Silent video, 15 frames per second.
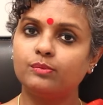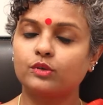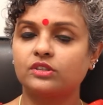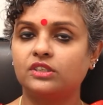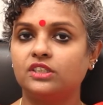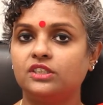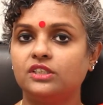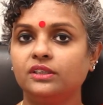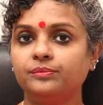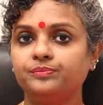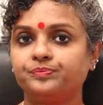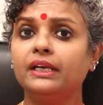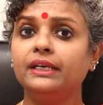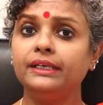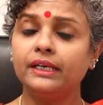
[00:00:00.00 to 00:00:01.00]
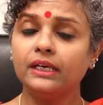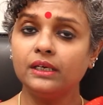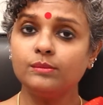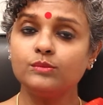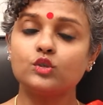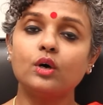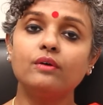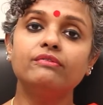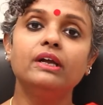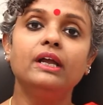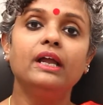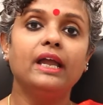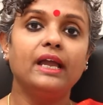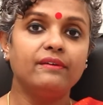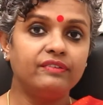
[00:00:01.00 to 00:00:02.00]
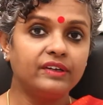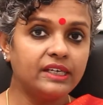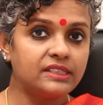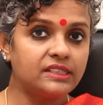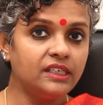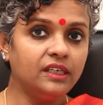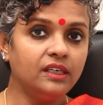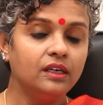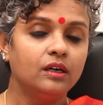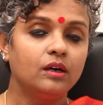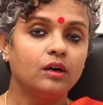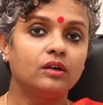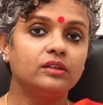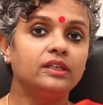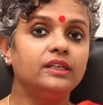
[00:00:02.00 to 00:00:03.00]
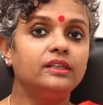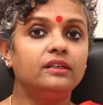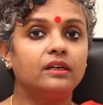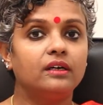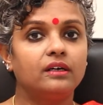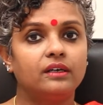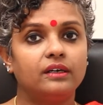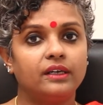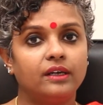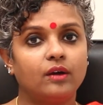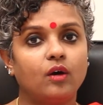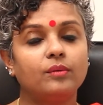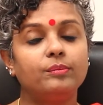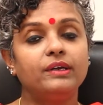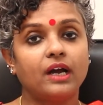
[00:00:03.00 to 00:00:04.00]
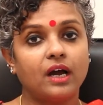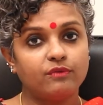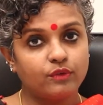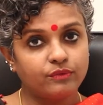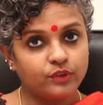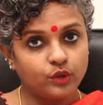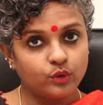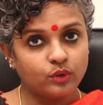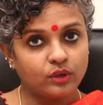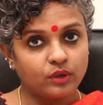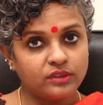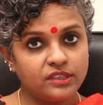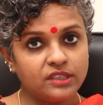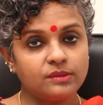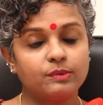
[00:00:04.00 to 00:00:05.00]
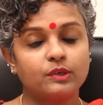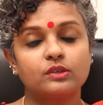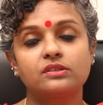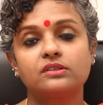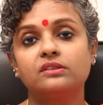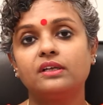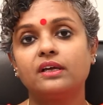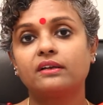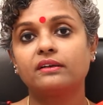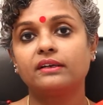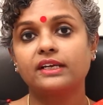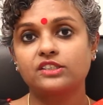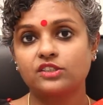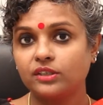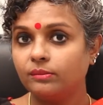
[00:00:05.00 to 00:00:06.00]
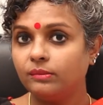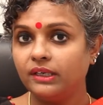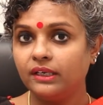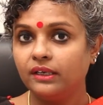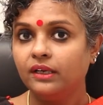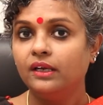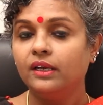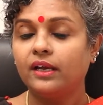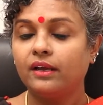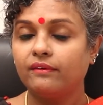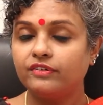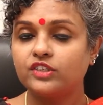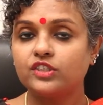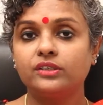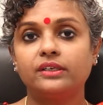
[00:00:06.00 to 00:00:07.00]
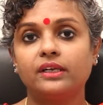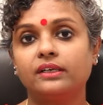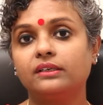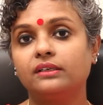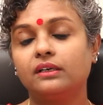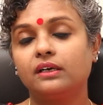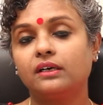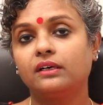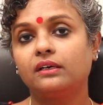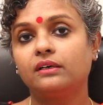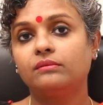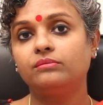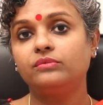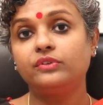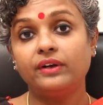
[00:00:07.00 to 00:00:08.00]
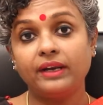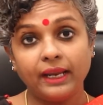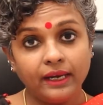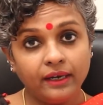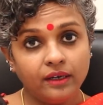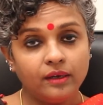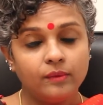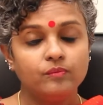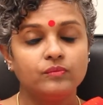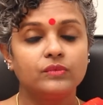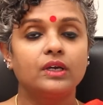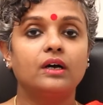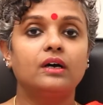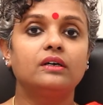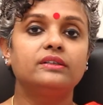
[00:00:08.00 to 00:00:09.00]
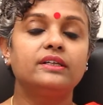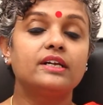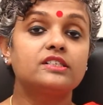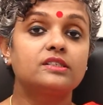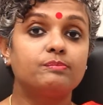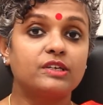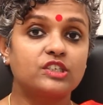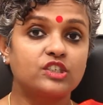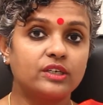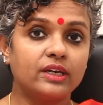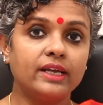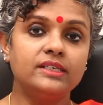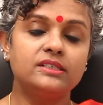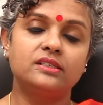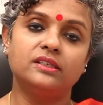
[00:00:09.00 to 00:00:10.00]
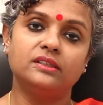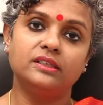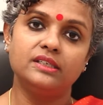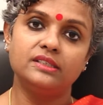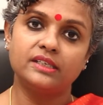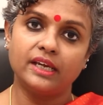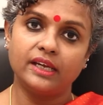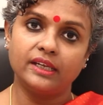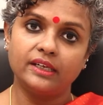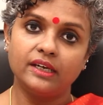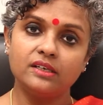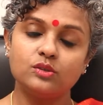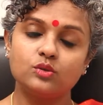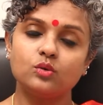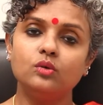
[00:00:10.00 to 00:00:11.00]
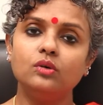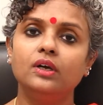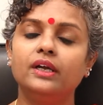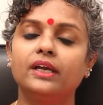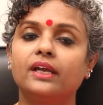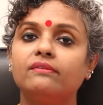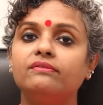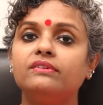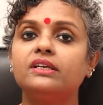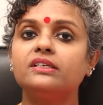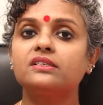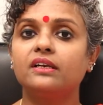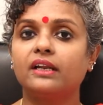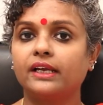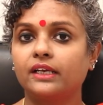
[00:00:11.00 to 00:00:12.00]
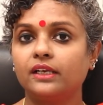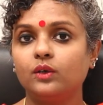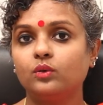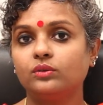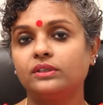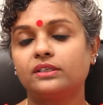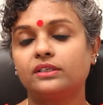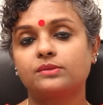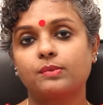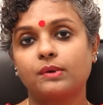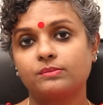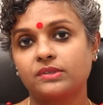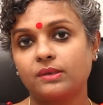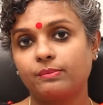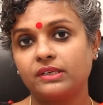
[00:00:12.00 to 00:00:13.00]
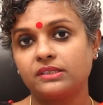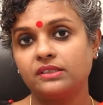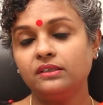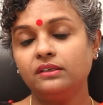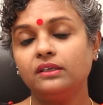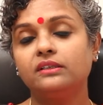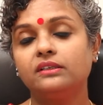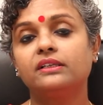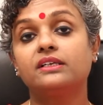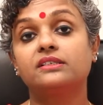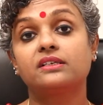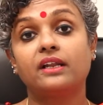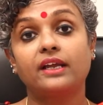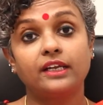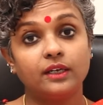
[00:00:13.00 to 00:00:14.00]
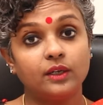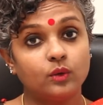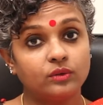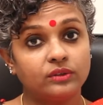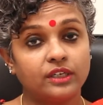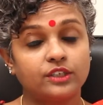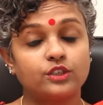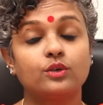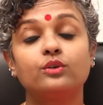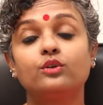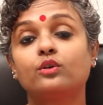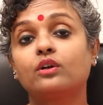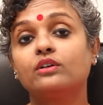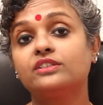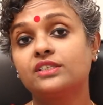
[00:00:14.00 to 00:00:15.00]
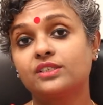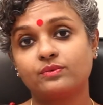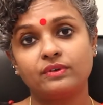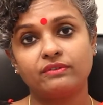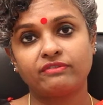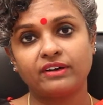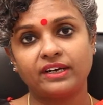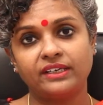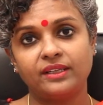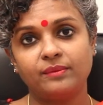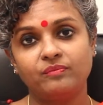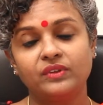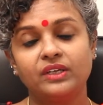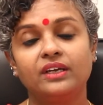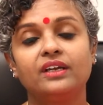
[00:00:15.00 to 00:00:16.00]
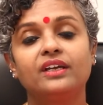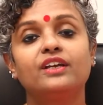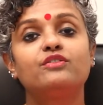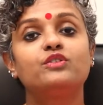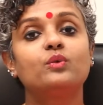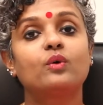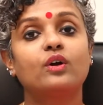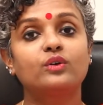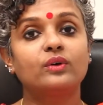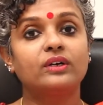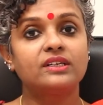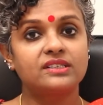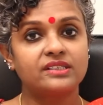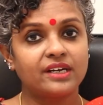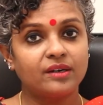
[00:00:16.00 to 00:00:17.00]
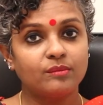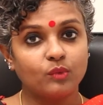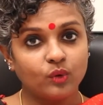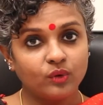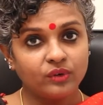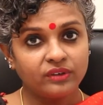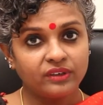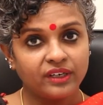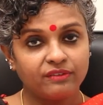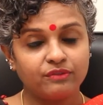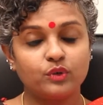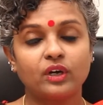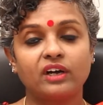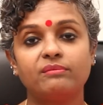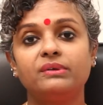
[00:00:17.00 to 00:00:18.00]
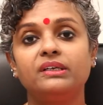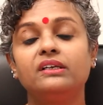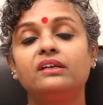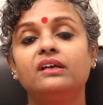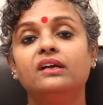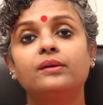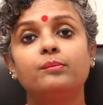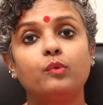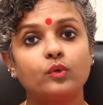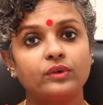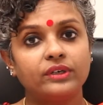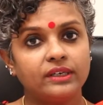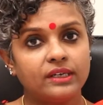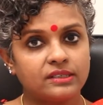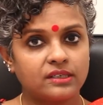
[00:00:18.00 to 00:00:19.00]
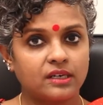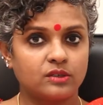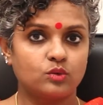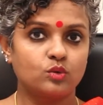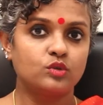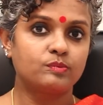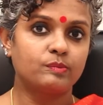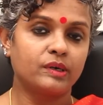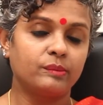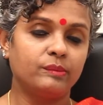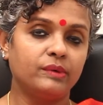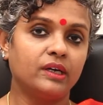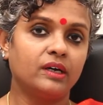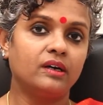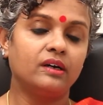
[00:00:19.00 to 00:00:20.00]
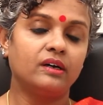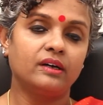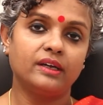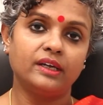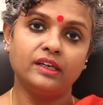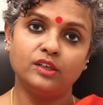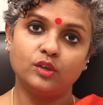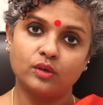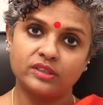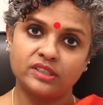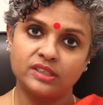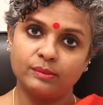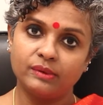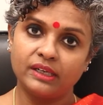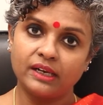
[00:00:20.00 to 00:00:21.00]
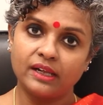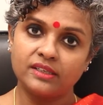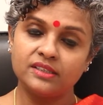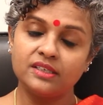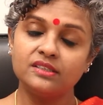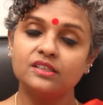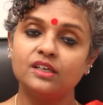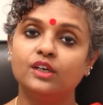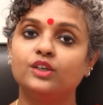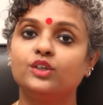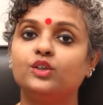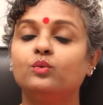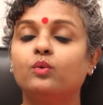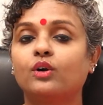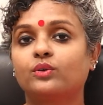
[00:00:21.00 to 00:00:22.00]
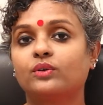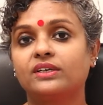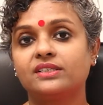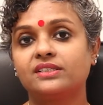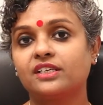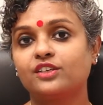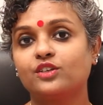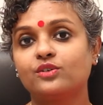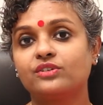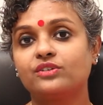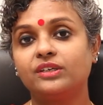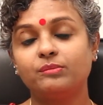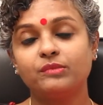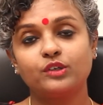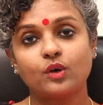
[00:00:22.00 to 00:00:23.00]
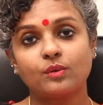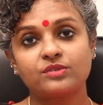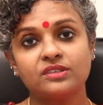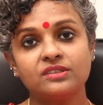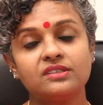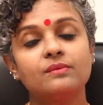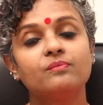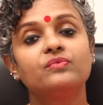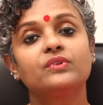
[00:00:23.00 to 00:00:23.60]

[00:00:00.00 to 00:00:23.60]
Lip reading: procedure in terms of efficacy on behalf of the urologist, because they are extremely efficient and trained. They are specialized in these areas. So if there is a likelihood that sperms are present, there is a likelihood that your urologist will find them. If you want to understand more, if you have been reported as azoospermia in your semen analysis, you want to understand your treatment options,